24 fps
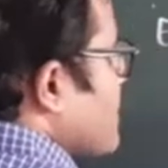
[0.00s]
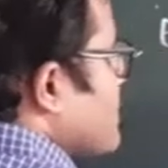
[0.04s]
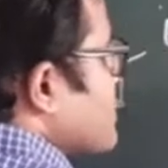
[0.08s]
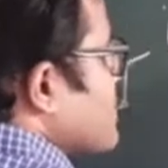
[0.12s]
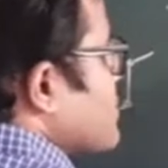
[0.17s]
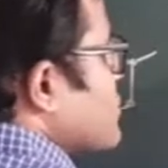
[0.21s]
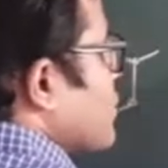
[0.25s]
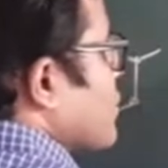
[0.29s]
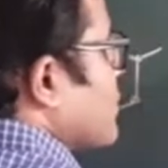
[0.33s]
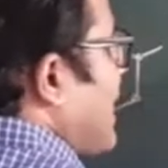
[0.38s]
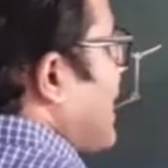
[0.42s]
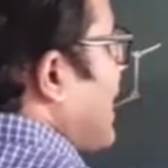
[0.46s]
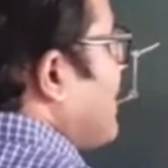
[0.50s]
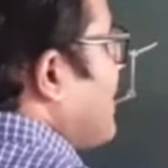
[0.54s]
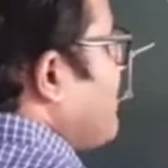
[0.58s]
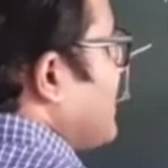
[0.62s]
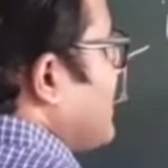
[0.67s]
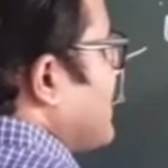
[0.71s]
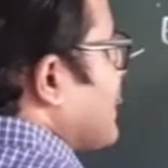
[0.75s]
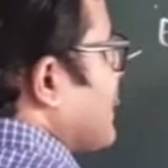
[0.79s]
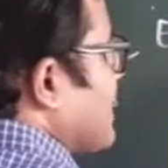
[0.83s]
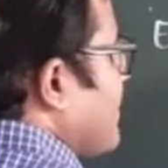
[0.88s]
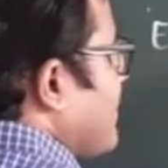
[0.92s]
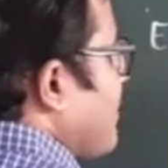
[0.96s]
So that
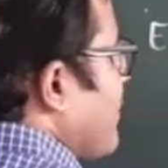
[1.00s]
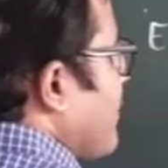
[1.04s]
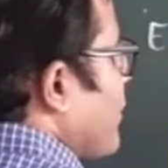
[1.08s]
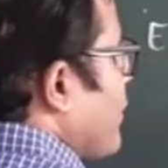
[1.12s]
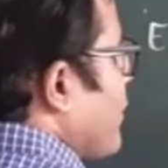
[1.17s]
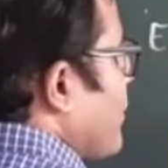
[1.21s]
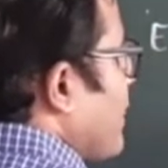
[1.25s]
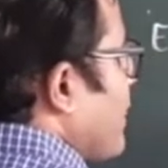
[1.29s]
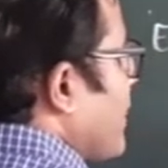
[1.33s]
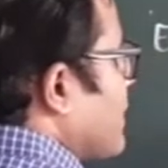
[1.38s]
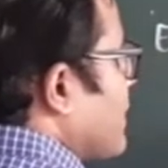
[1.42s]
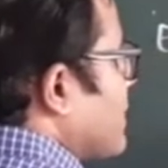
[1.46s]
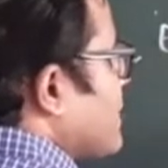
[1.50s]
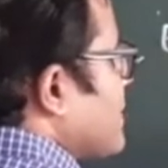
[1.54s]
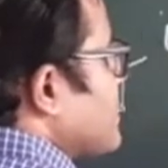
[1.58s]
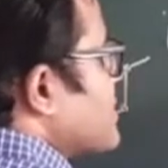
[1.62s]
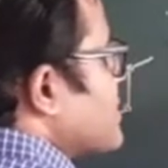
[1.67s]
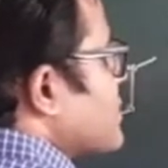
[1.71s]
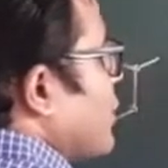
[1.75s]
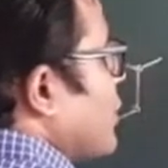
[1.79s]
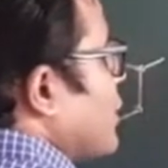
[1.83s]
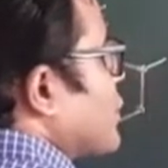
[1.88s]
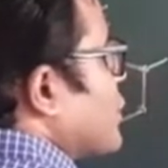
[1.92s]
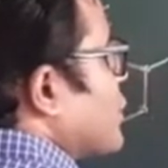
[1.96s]
particular product
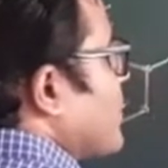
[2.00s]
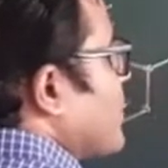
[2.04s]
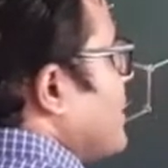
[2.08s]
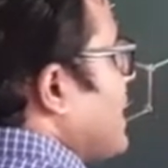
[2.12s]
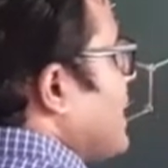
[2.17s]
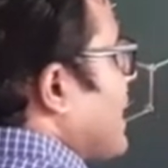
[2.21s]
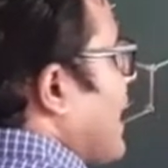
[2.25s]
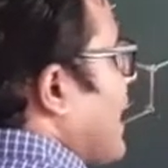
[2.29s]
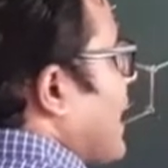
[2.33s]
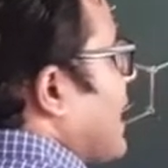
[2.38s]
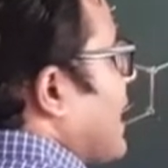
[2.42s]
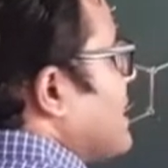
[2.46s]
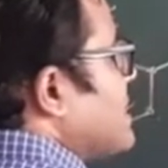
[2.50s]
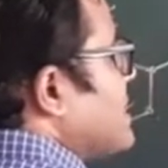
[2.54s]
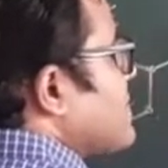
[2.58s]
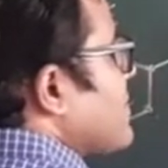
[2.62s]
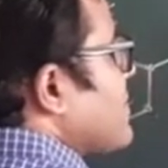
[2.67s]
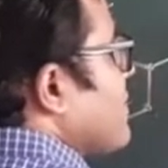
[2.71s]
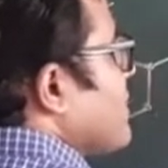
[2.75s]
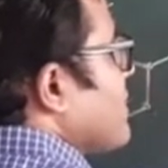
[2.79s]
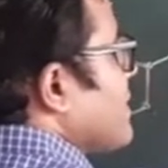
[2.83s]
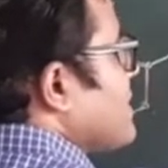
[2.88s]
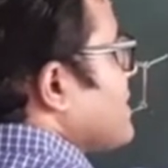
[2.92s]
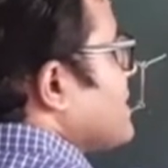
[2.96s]
is going to be as,
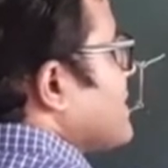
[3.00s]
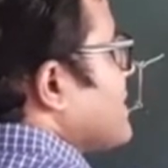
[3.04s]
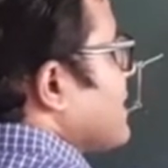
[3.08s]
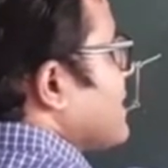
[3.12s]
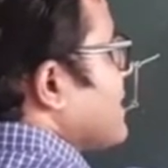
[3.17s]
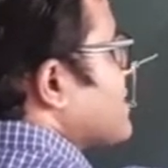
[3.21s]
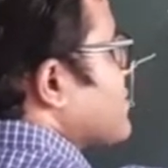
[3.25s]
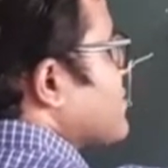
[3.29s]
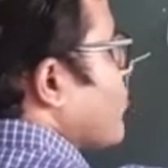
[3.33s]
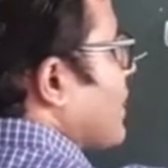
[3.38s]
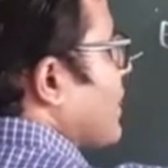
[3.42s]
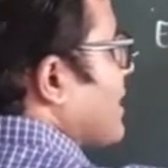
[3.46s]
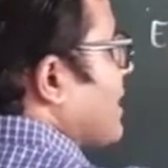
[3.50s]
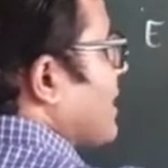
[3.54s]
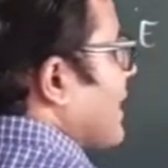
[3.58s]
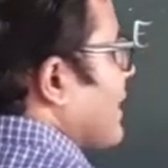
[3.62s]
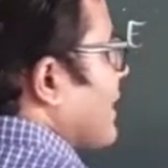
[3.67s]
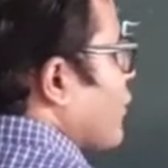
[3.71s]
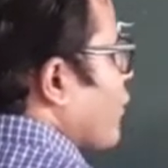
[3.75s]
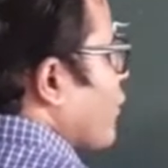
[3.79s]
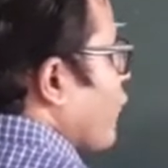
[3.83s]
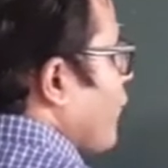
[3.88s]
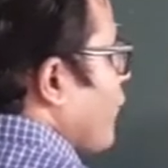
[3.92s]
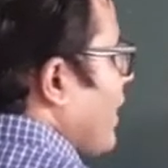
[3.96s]
here is one
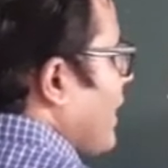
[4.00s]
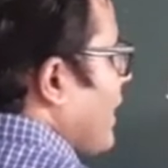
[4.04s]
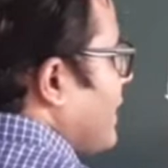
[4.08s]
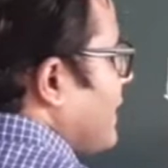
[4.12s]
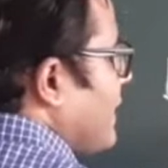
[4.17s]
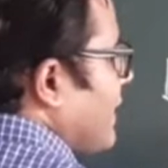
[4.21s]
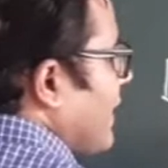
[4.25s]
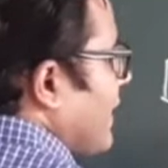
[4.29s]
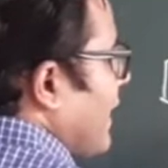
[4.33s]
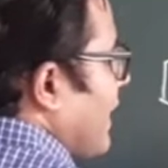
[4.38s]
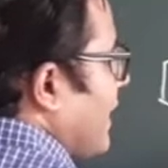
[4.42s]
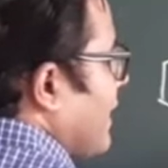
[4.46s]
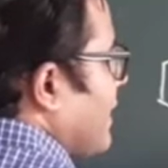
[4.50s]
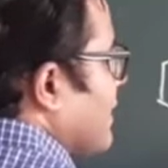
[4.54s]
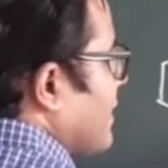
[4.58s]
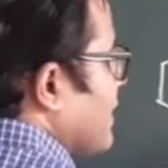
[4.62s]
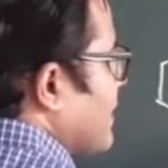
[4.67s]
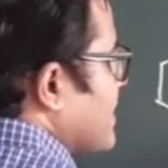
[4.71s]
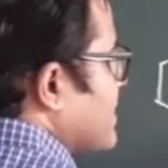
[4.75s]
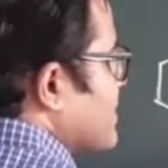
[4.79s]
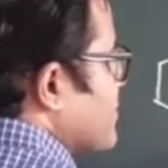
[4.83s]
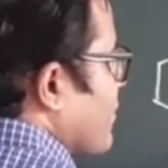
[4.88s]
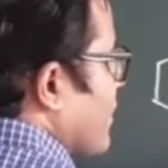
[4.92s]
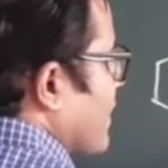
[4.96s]
electrophile, here
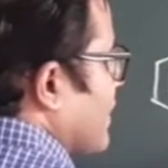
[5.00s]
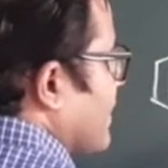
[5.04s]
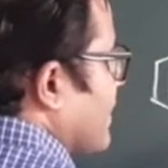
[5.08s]
is one